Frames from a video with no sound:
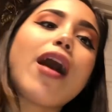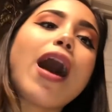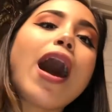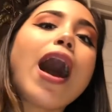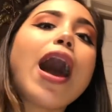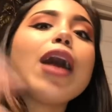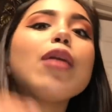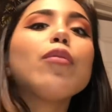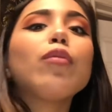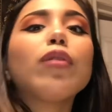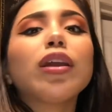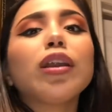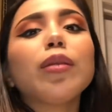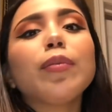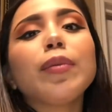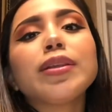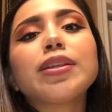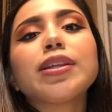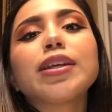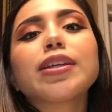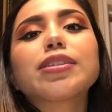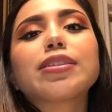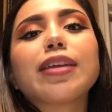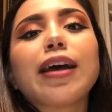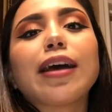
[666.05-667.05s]
I wanna be
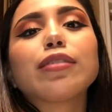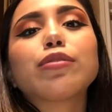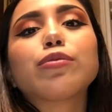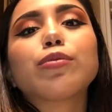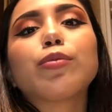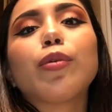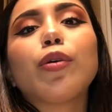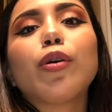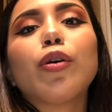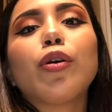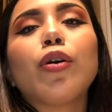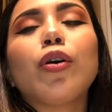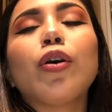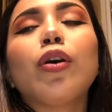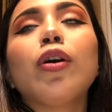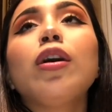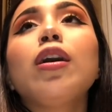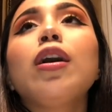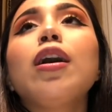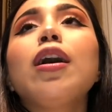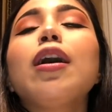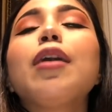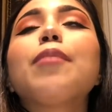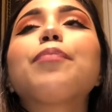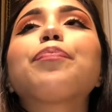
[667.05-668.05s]
successful
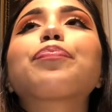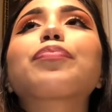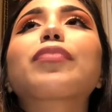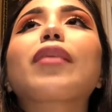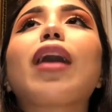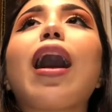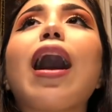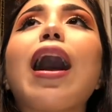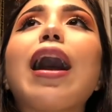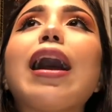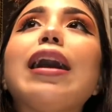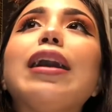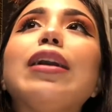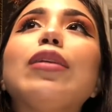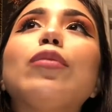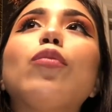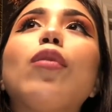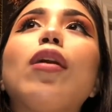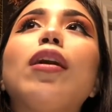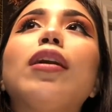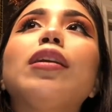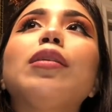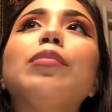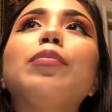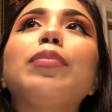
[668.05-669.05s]
I
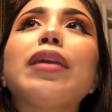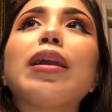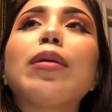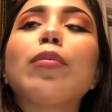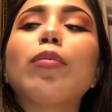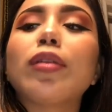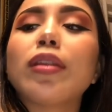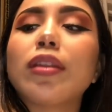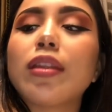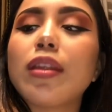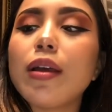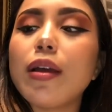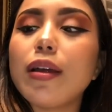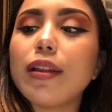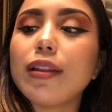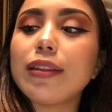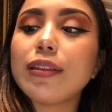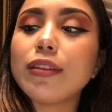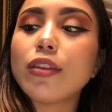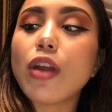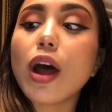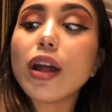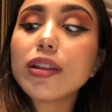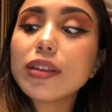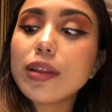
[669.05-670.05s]
want to be able to de-
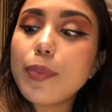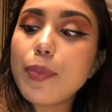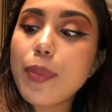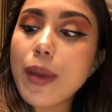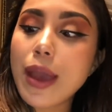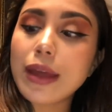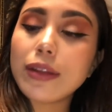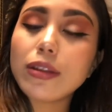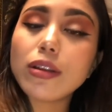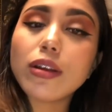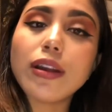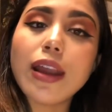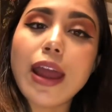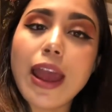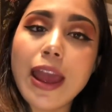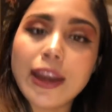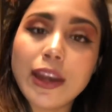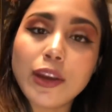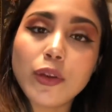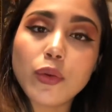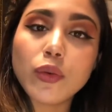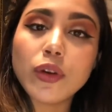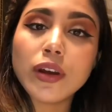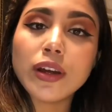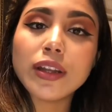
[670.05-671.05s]
not depend on
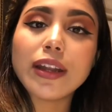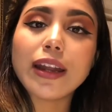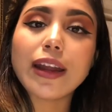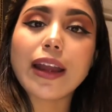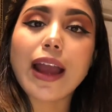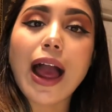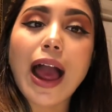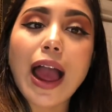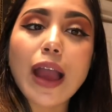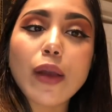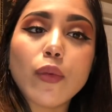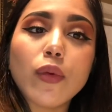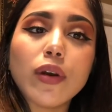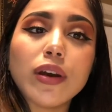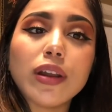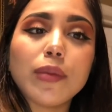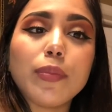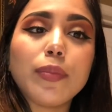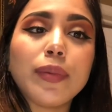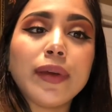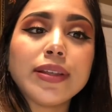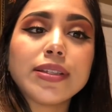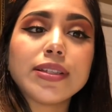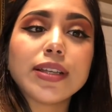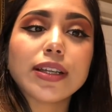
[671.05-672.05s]
anyone. Like I want to
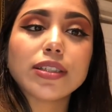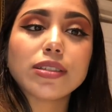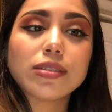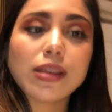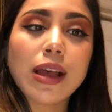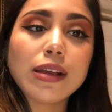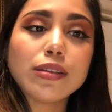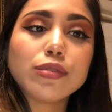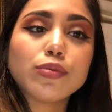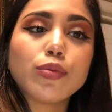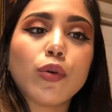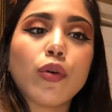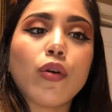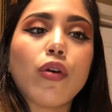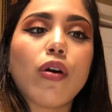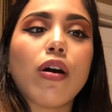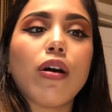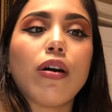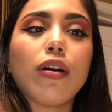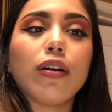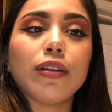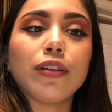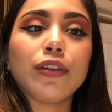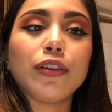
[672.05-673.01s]
be successful.